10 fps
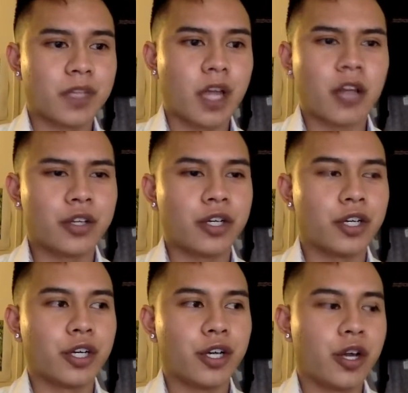
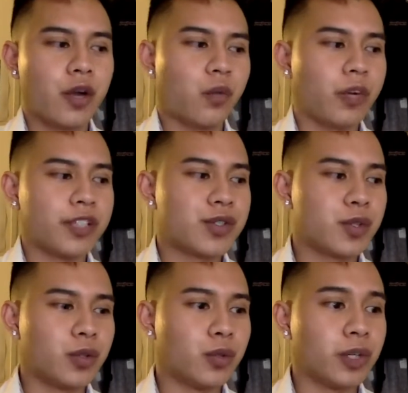other ways
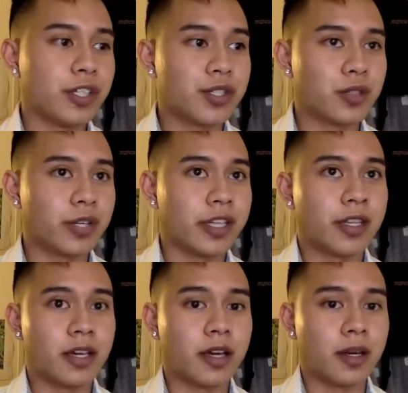to integrate
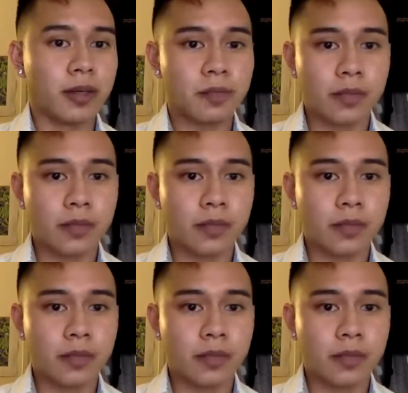the